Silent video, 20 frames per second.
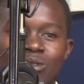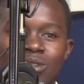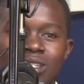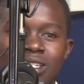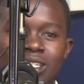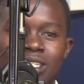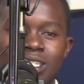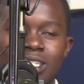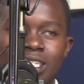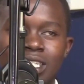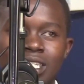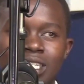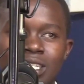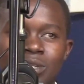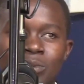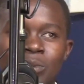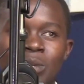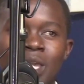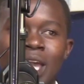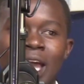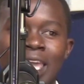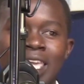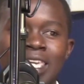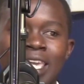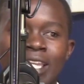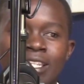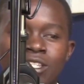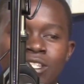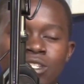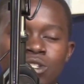we are
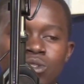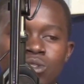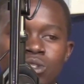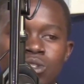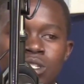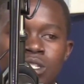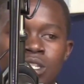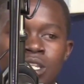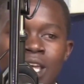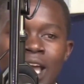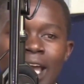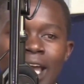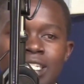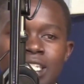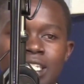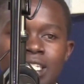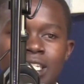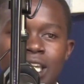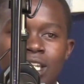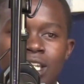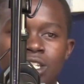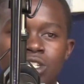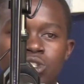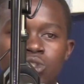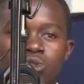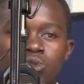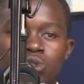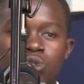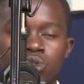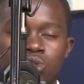yet and
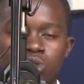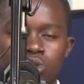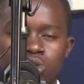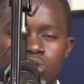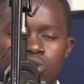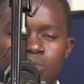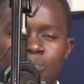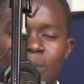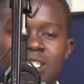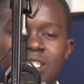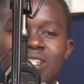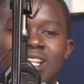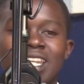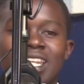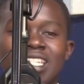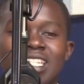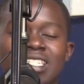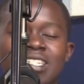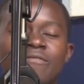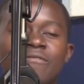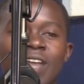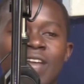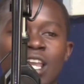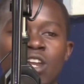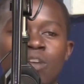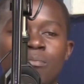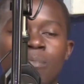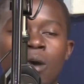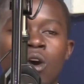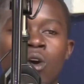to particularly
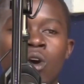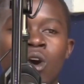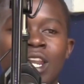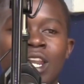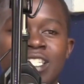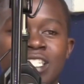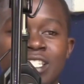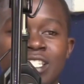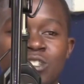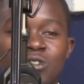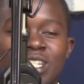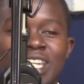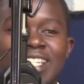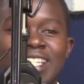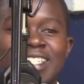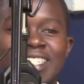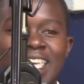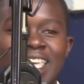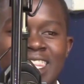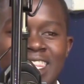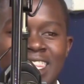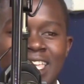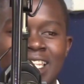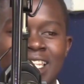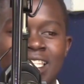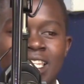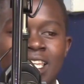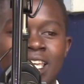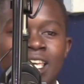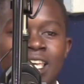develop our colleges to an extent that
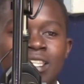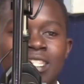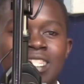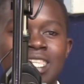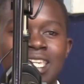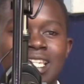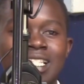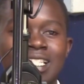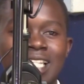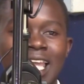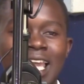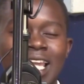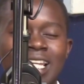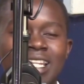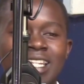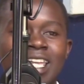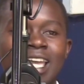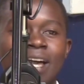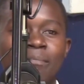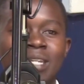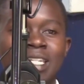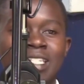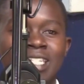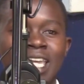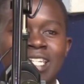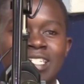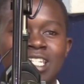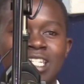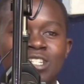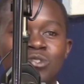things like
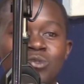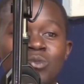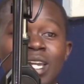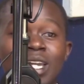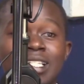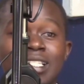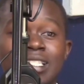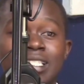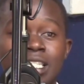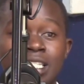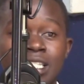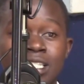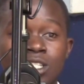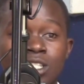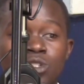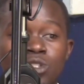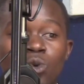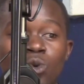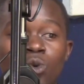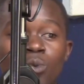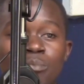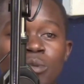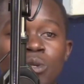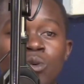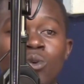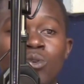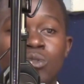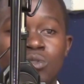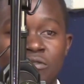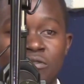rehabilitation do exist. So
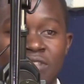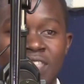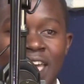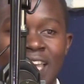because of that,